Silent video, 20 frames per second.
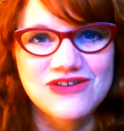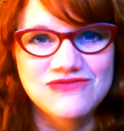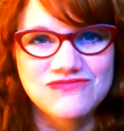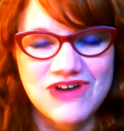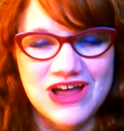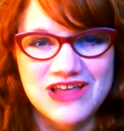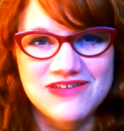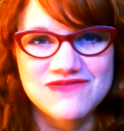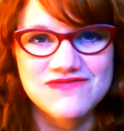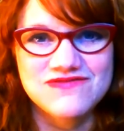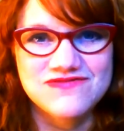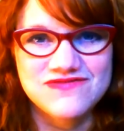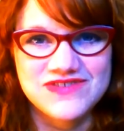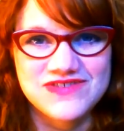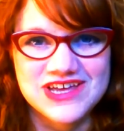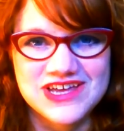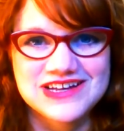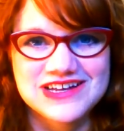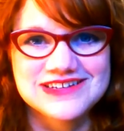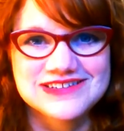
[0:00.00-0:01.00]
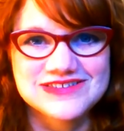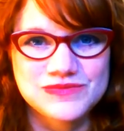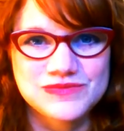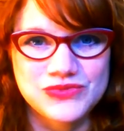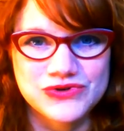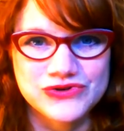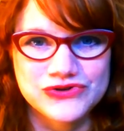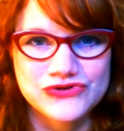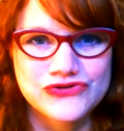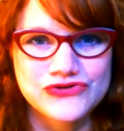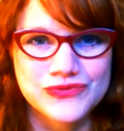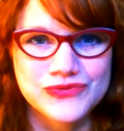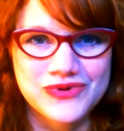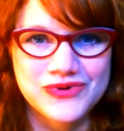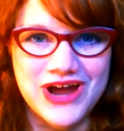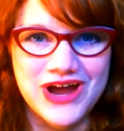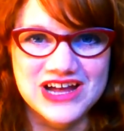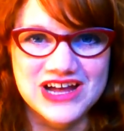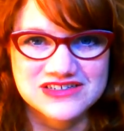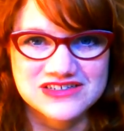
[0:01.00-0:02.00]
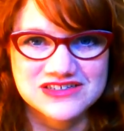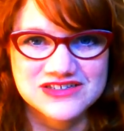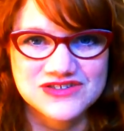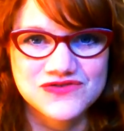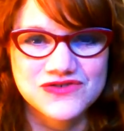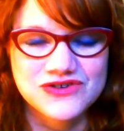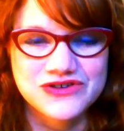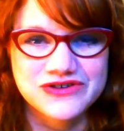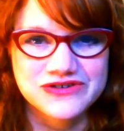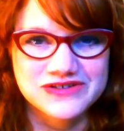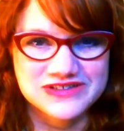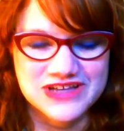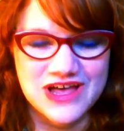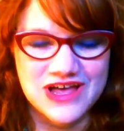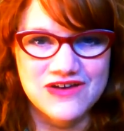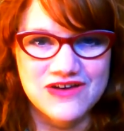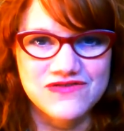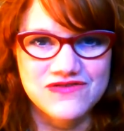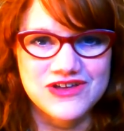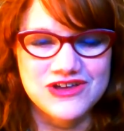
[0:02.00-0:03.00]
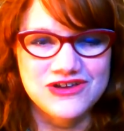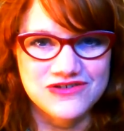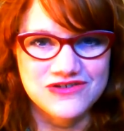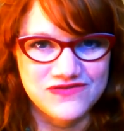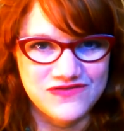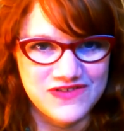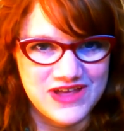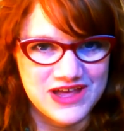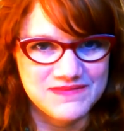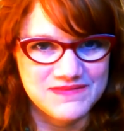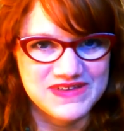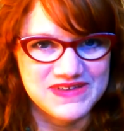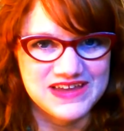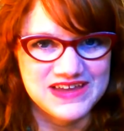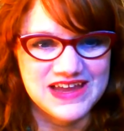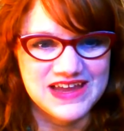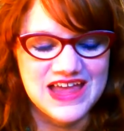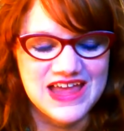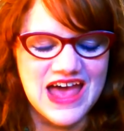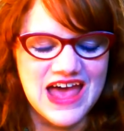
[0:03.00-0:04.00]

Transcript: a right fit spiritual practice for yourself and your family.